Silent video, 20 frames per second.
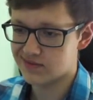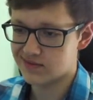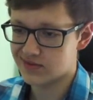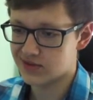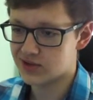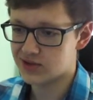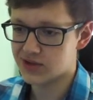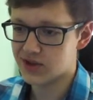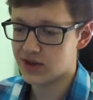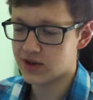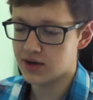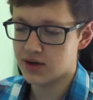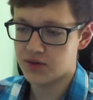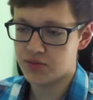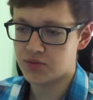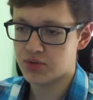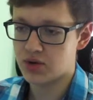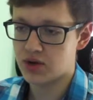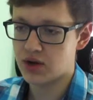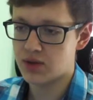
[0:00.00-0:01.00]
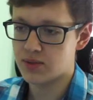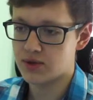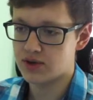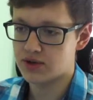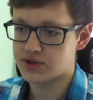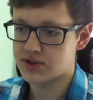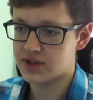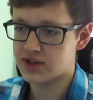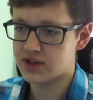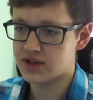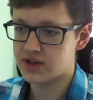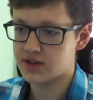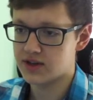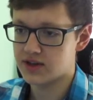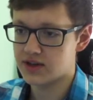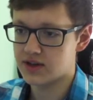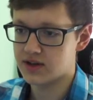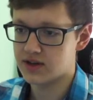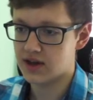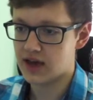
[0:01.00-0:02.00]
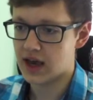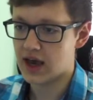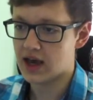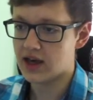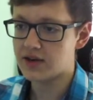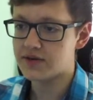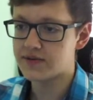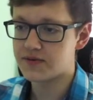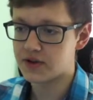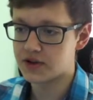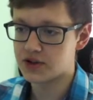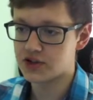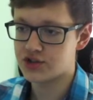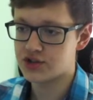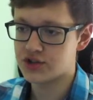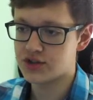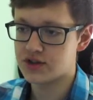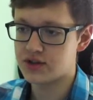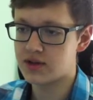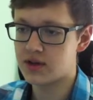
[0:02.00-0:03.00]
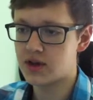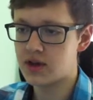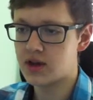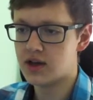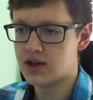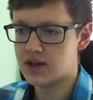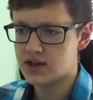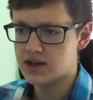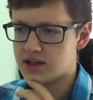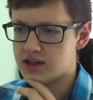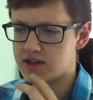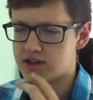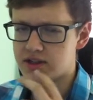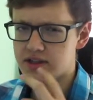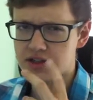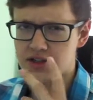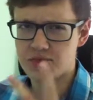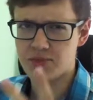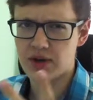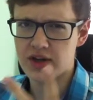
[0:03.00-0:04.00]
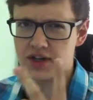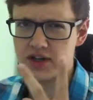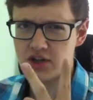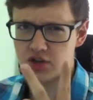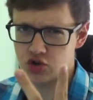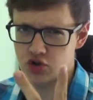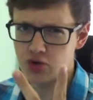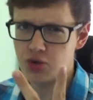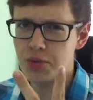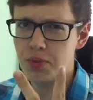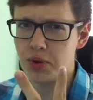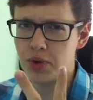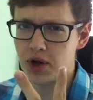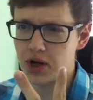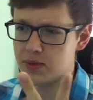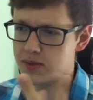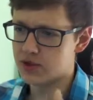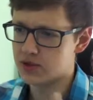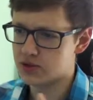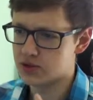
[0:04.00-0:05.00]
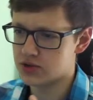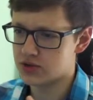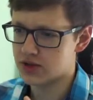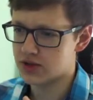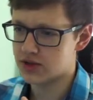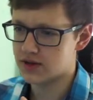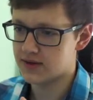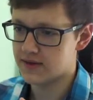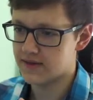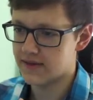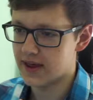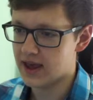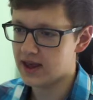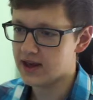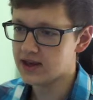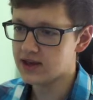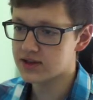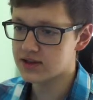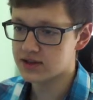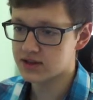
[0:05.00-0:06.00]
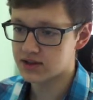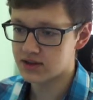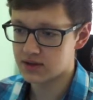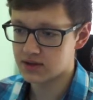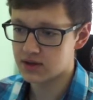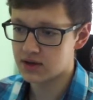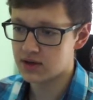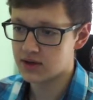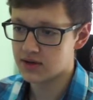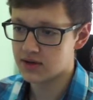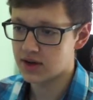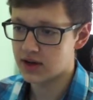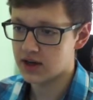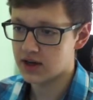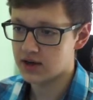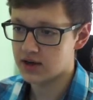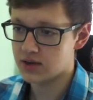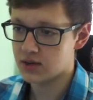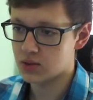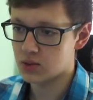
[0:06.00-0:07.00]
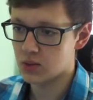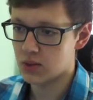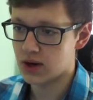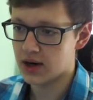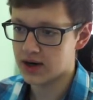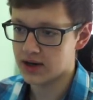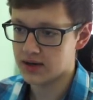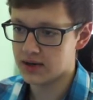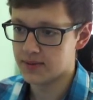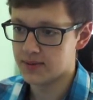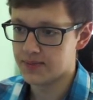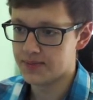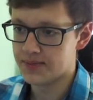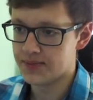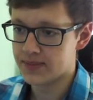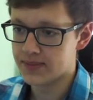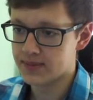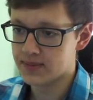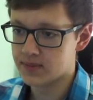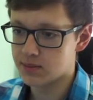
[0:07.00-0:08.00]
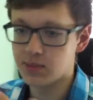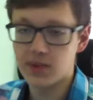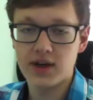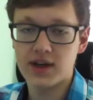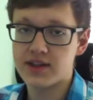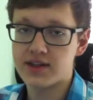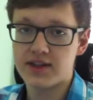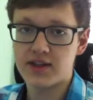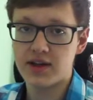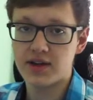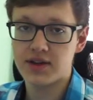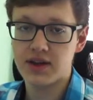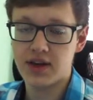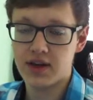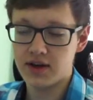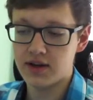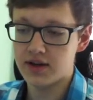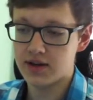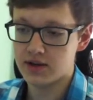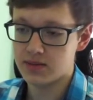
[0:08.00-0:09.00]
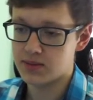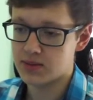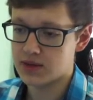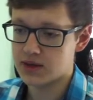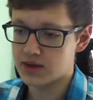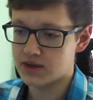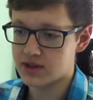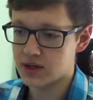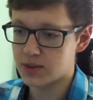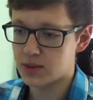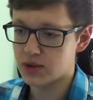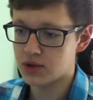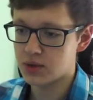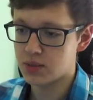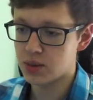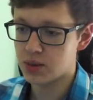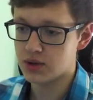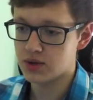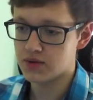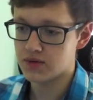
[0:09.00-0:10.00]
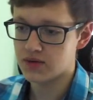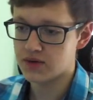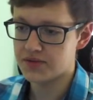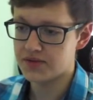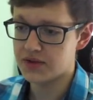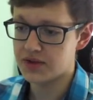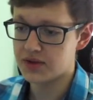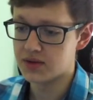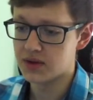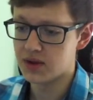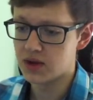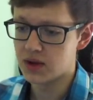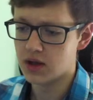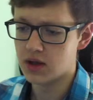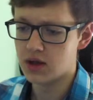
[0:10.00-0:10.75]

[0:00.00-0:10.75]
there's not enough parameters. The add function is expecting two parameters, x and y, but it's not getting it because I'm only putting 50.